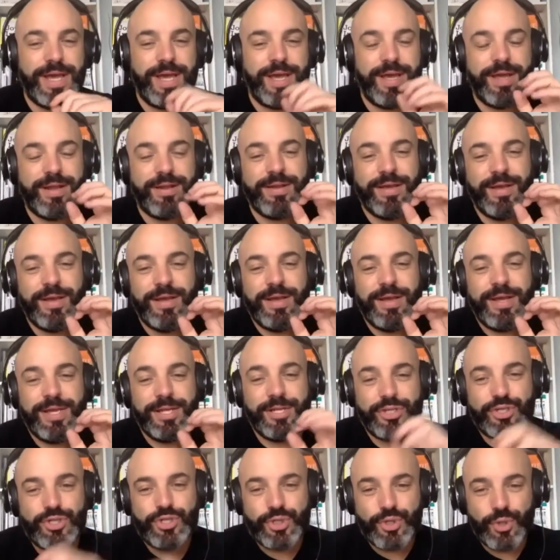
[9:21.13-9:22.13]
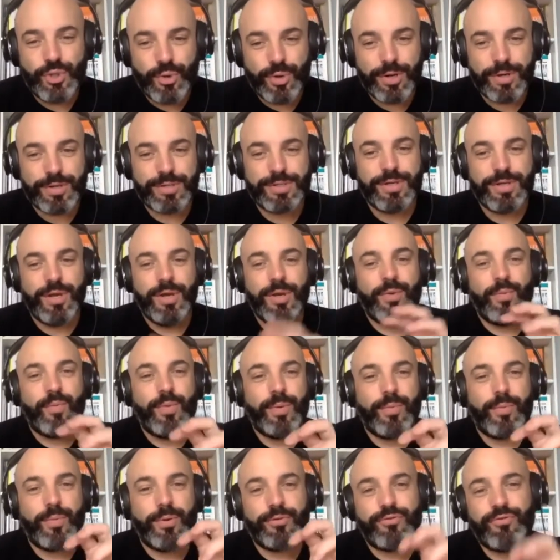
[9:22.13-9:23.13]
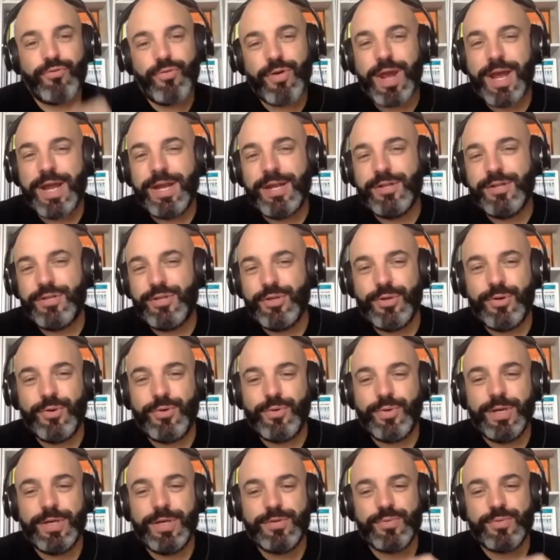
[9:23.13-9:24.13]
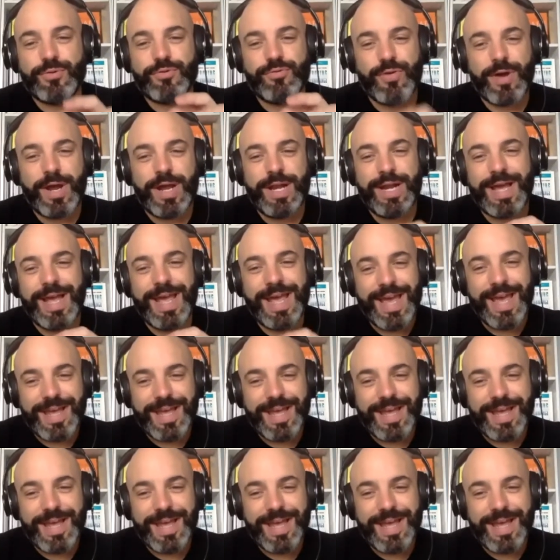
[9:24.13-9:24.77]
And in short, what we're trying to do is we're trying to